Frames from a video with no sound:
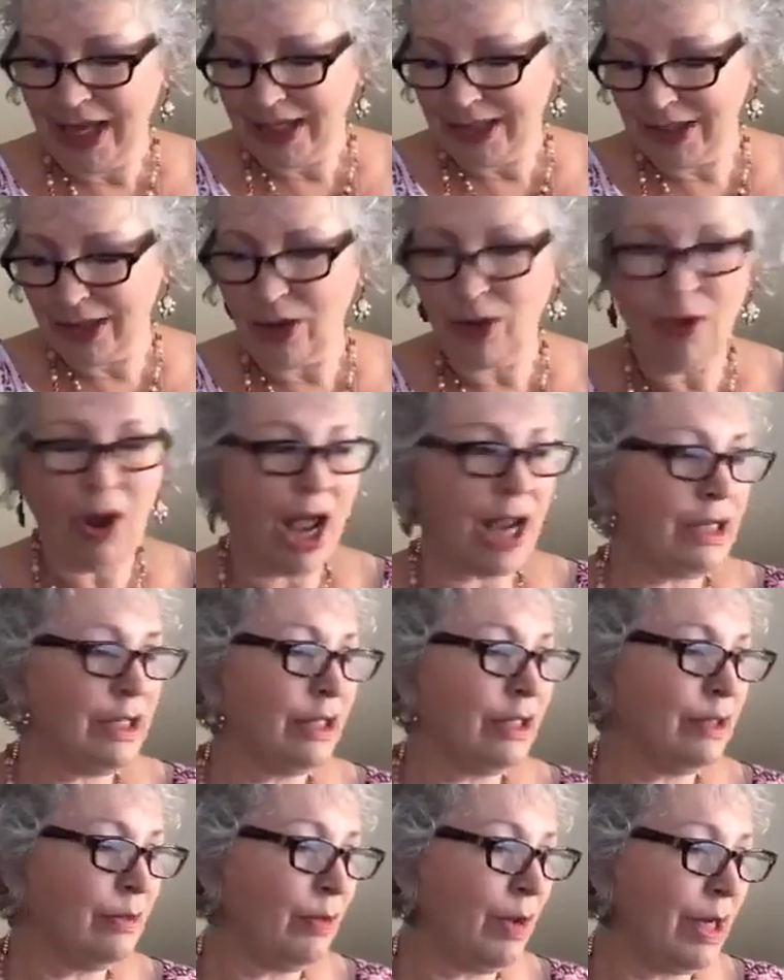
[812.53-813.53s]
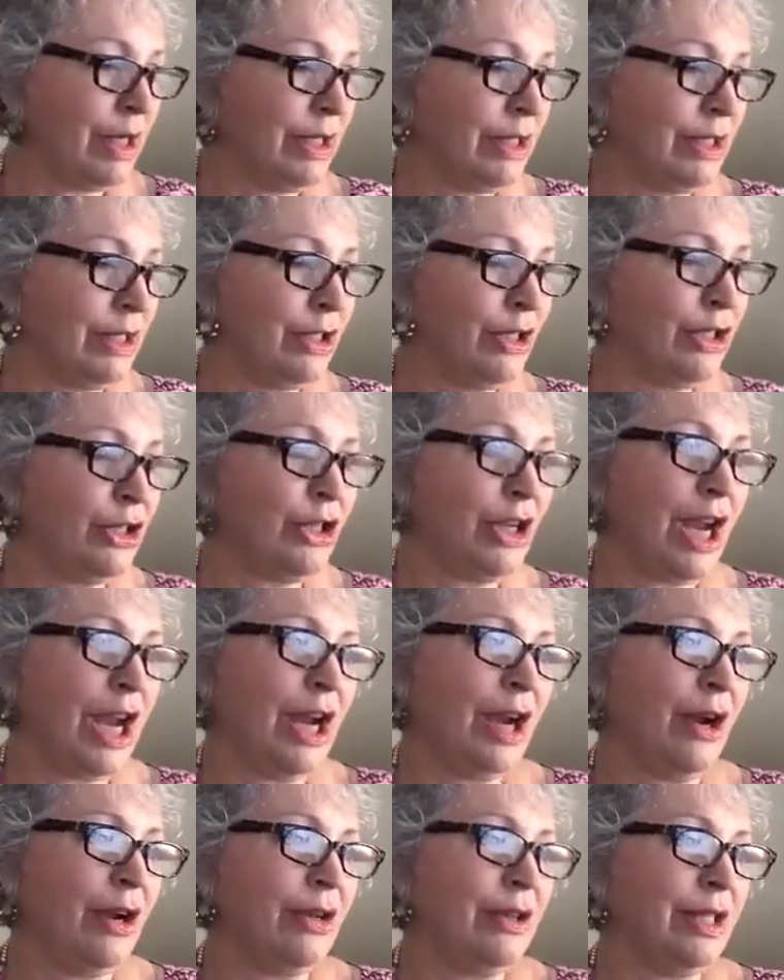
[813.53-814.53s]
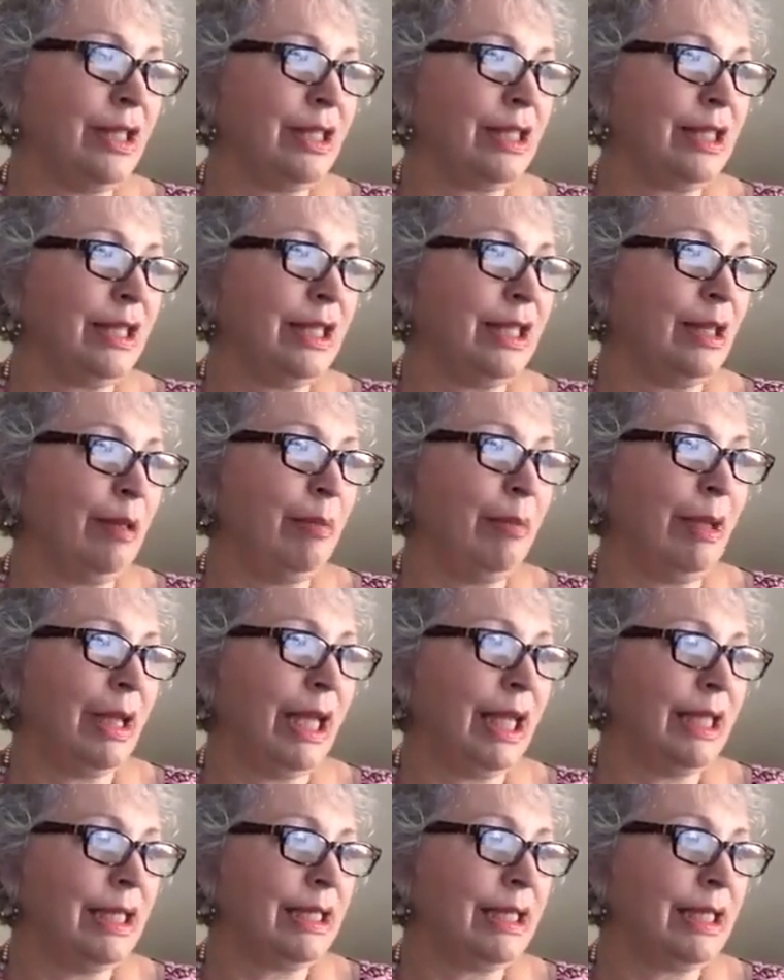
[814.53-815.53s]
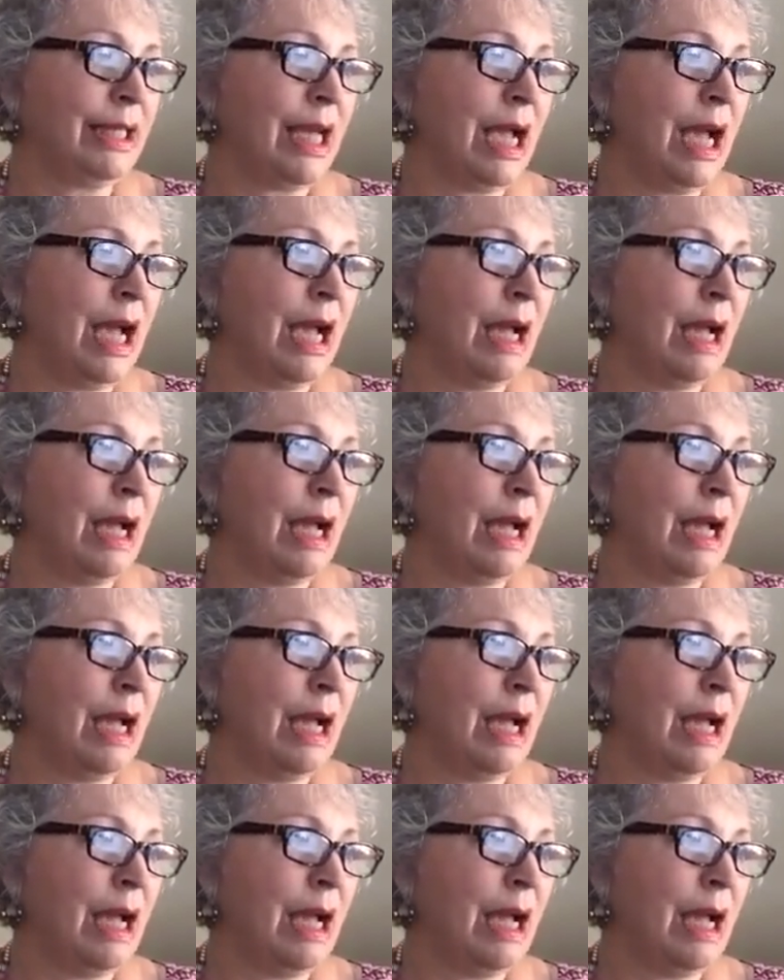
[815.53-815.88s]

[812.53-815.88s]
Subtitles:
So I just wanted to share this little bit.